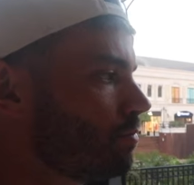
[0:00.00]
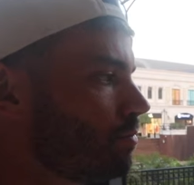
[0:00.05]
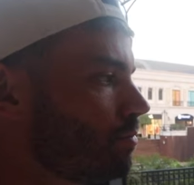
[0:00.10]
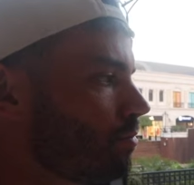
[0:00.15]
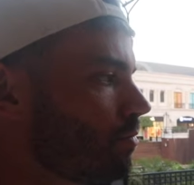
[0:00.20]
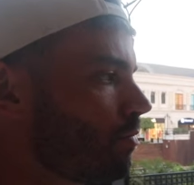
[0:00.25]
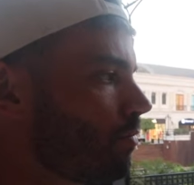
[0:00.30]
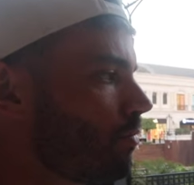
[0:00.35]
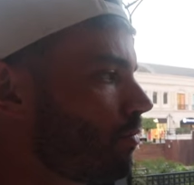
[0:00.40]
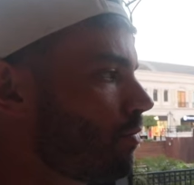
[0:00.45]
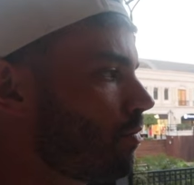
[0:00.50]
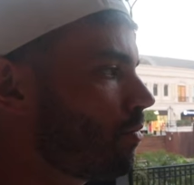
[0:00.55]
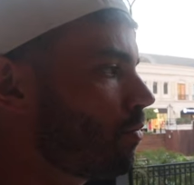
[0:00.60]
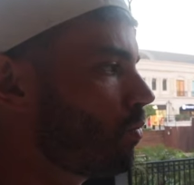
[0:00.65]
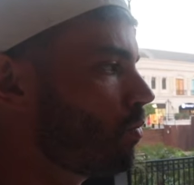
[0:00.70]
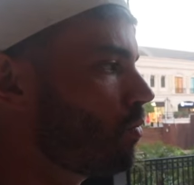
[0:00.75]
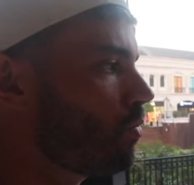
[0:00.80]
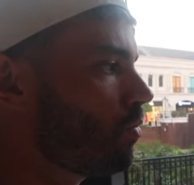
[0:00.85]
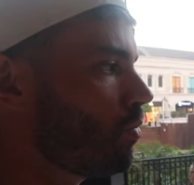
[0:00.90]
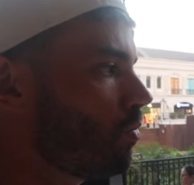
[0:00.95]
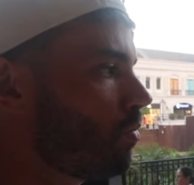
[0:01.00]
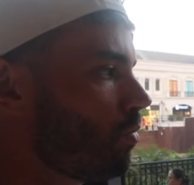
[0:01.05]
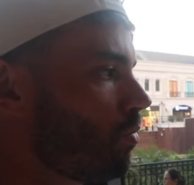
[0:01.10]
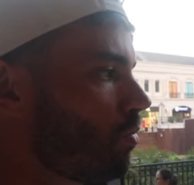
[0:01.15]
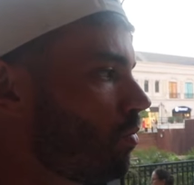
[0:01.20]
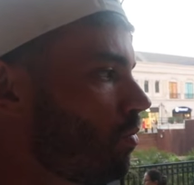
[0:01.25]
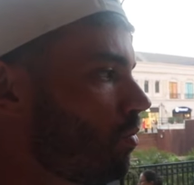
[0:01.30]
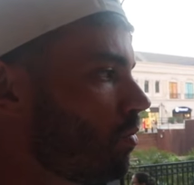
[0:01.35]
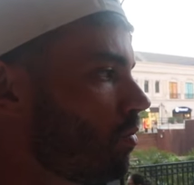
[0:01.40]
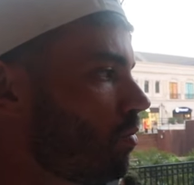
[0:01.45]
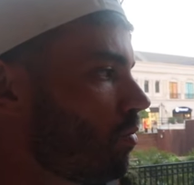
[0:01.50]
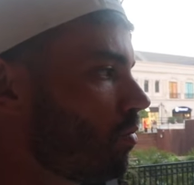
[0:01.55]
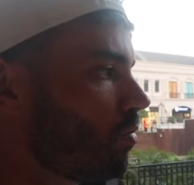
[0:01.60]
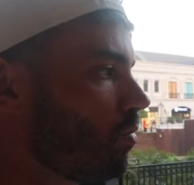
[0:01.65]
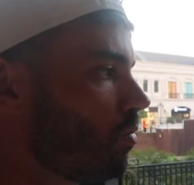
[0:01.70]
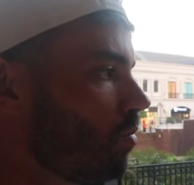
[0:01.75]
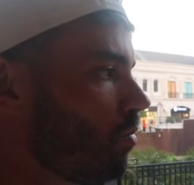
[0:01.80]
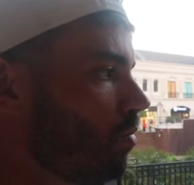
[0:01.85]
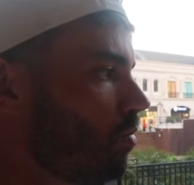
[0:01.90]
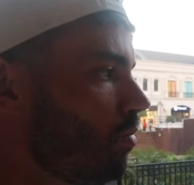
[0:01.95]

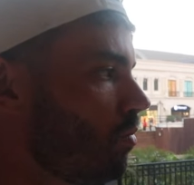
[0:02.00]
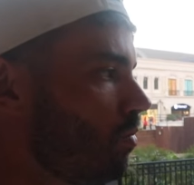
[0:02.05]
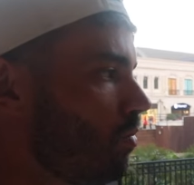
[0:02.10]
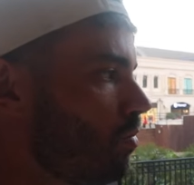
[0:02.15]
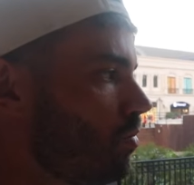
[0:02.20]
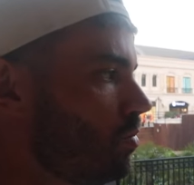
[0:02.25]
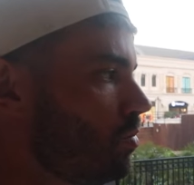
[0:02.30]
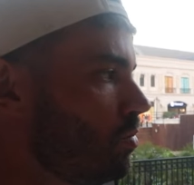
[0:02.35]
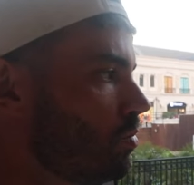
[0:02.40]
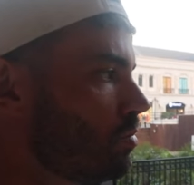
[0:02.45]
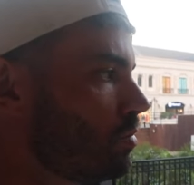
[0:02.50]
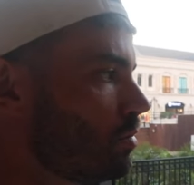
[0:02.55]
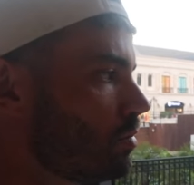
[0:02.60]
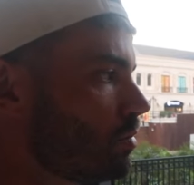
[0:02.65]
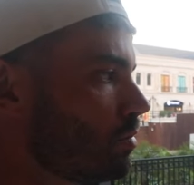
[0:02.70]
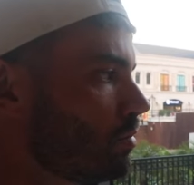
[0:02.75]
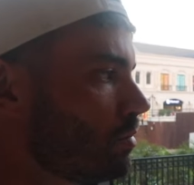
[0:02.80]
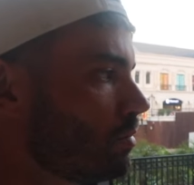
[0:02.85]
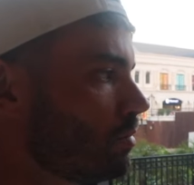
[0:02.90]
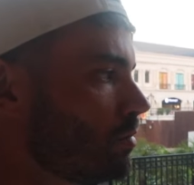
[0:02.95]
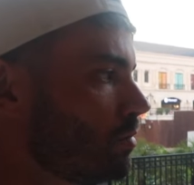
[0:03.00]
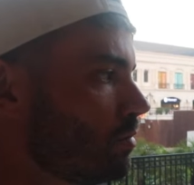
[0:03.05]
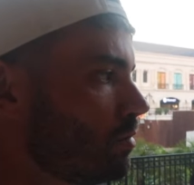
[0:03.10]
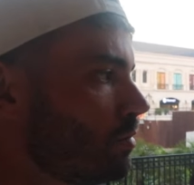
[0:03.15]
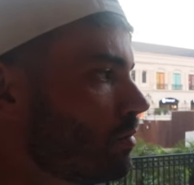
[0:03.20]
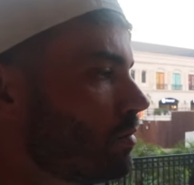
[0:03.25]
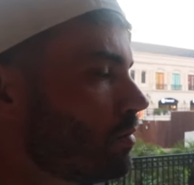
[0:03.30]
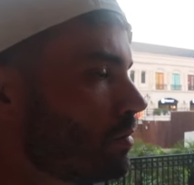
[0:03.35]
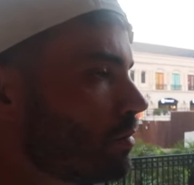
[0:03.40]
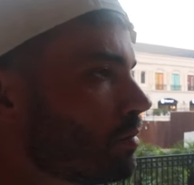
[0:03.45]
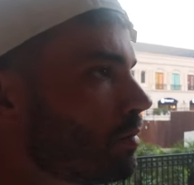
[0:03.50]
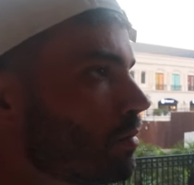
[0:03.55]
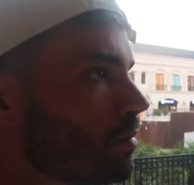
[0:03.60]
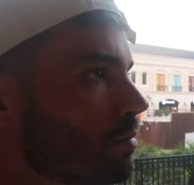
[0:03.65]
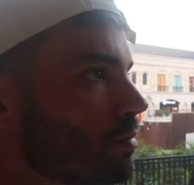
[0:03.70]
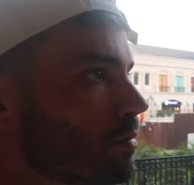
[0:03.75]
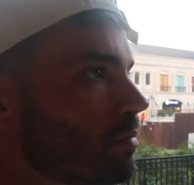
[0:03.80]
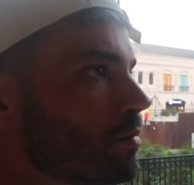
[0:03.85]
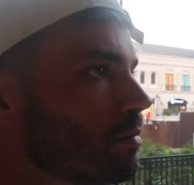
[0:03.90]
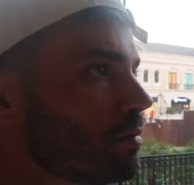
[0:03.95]

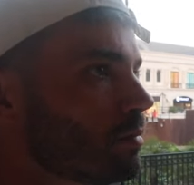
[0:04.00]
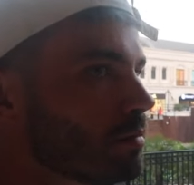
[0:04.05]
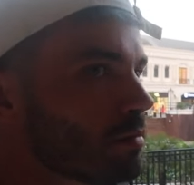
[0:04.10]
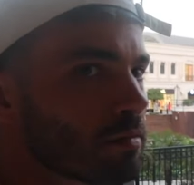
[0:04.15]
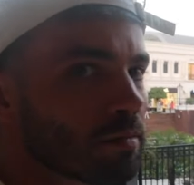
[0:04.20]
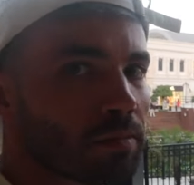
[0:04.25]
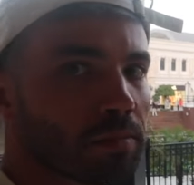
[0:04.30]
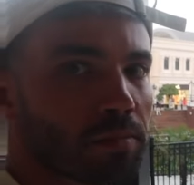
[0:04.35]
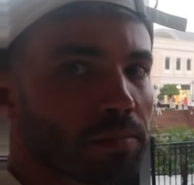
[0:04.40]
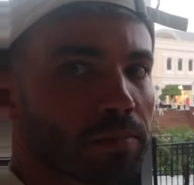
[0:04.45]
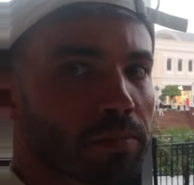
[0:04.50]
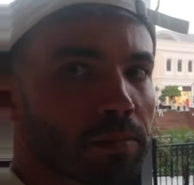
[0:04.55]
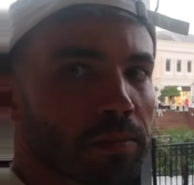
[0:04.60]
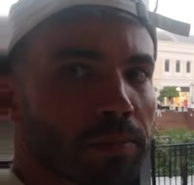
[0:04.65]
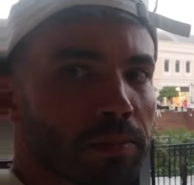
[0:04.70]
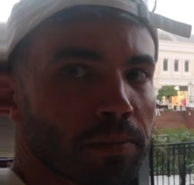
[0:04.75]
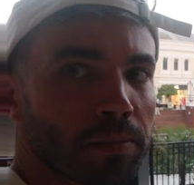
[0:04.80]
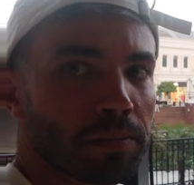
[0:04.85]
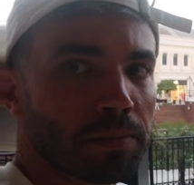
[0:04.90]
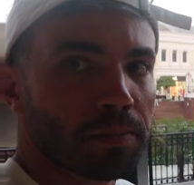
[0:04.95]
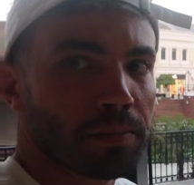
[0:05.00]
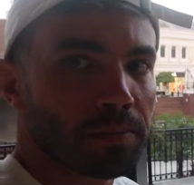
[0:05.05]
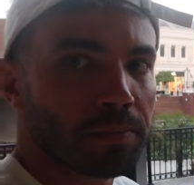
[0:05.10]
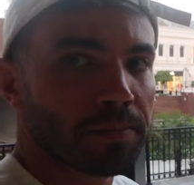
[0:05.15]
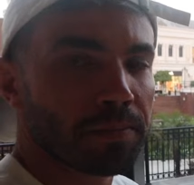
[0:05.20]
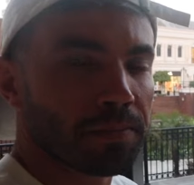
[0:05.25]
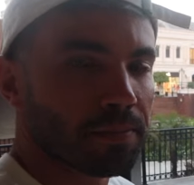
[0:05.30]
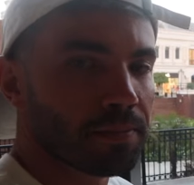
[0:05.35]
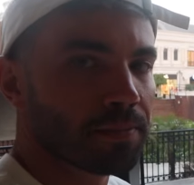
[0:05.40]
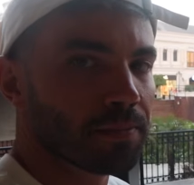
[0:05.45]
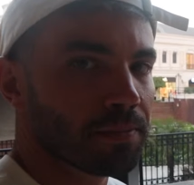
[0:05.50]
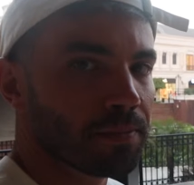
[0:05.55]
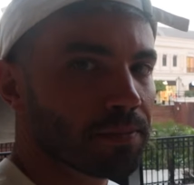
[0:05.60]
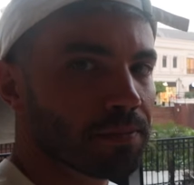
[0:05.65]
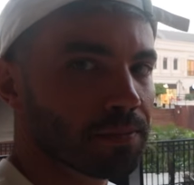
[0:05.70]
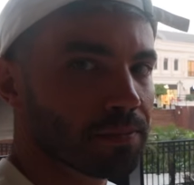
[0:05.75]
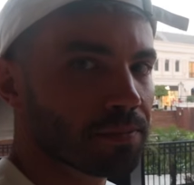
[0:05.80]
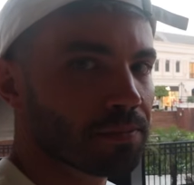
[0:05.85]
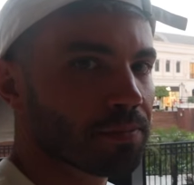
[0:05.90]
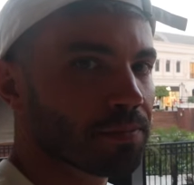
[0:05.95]

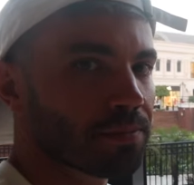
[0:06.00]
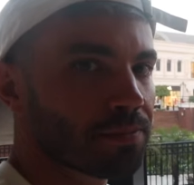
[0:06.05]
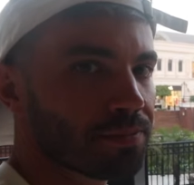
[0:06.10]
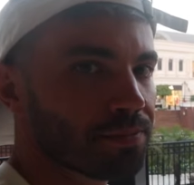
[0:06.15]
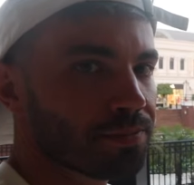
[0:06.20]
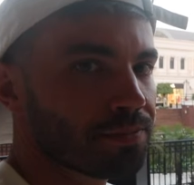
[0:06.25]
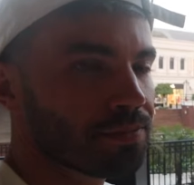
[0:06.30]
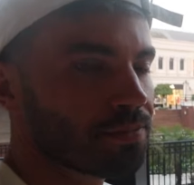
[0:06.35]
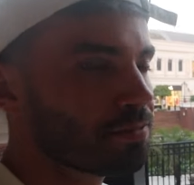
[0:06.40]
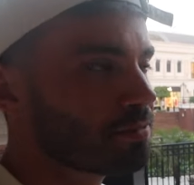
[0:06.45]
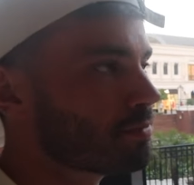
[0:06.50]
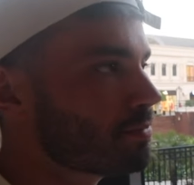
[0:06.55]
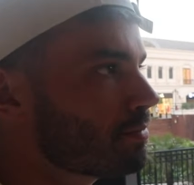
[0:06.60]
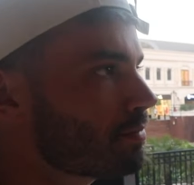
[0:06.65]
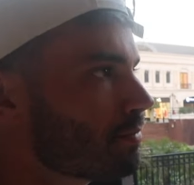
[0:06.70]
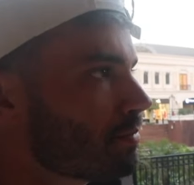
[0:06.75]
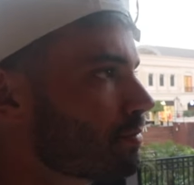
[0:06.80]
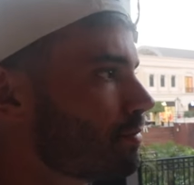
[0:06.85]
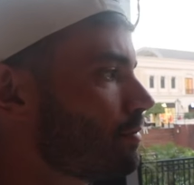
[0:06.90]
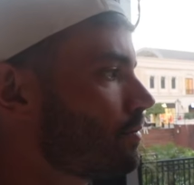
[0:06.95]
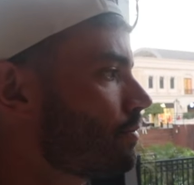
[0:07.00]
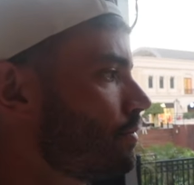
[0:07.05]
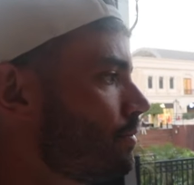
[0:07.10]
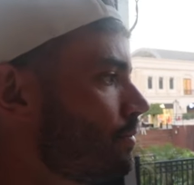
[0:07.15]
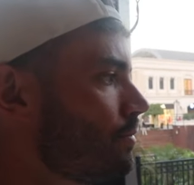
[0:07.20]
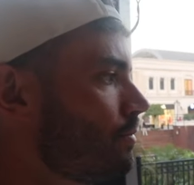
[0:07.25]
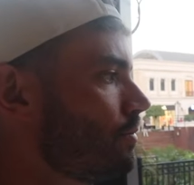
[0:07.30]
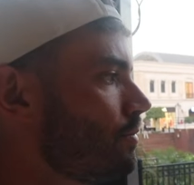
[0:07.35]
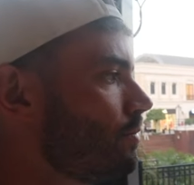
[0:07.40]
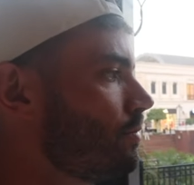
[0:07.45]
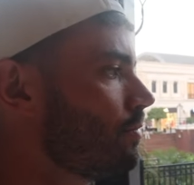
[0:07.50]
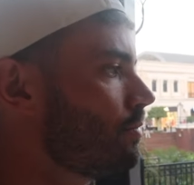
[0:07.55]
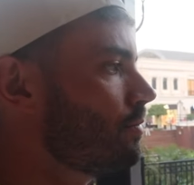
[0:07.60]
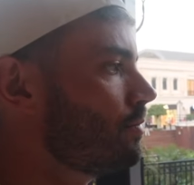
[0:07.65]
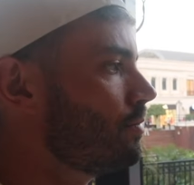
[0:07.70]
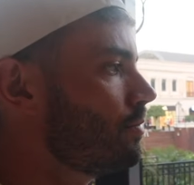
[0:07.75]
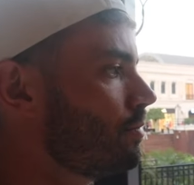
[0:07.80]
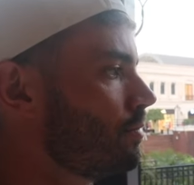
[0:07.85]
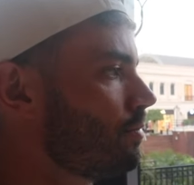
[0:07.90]
[no speech]